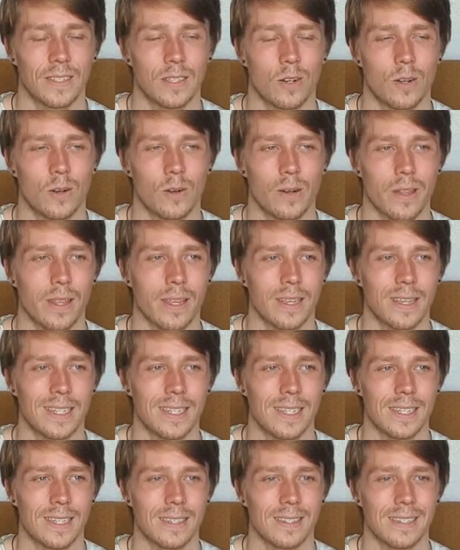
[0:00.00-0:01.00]
I think
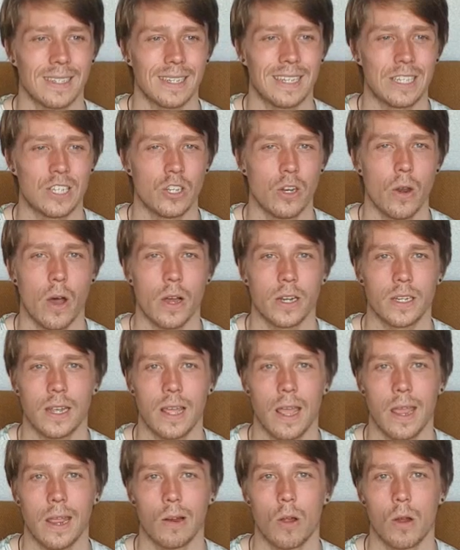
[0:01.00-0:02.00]
it's not
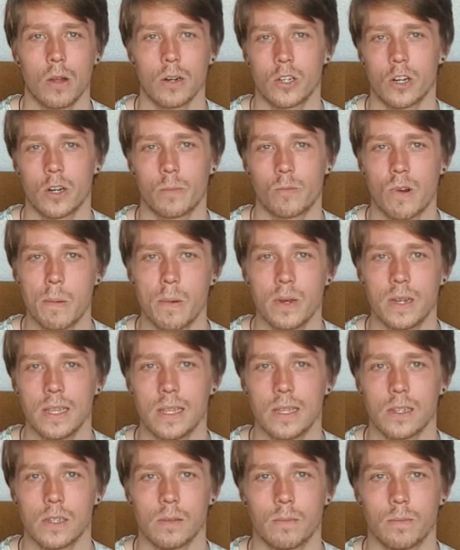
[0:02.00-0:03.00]
a long-term
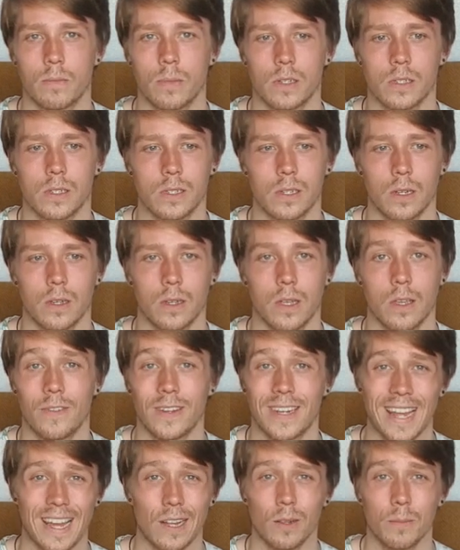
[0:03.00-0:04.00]
remedy, but
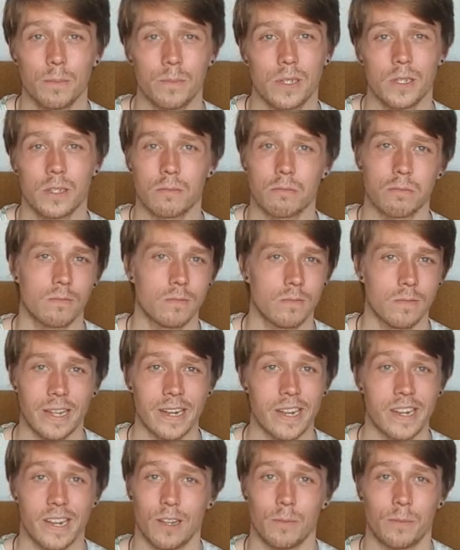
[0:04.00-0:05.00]
if it helps,
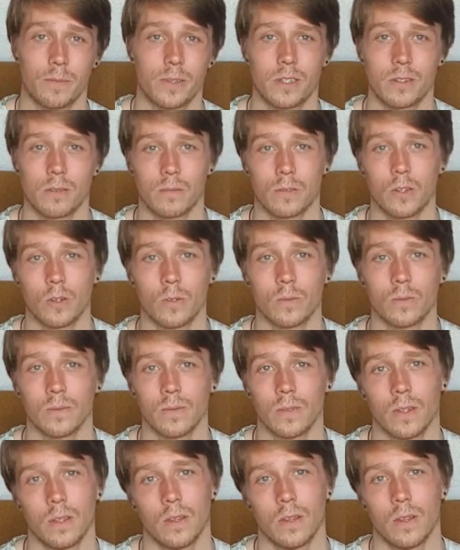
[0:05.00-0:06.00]
then it helps,
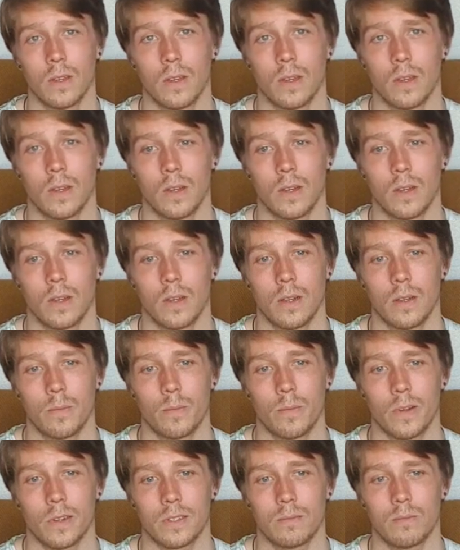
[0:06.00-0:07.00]

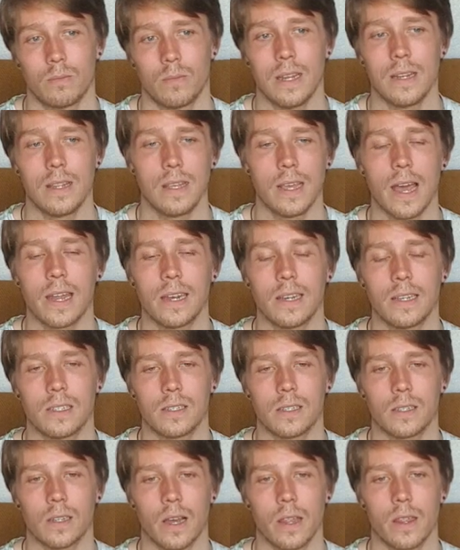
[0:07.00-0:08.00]
But in the
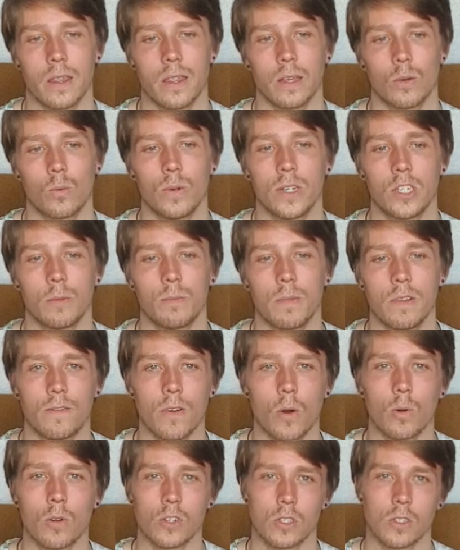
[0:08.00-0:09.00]
end, I think we should be
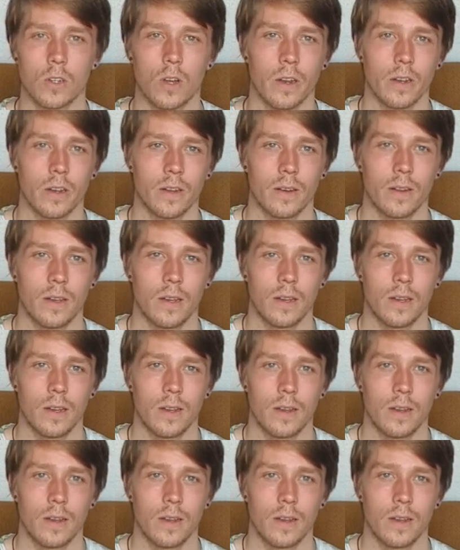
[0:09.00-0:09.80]
focused on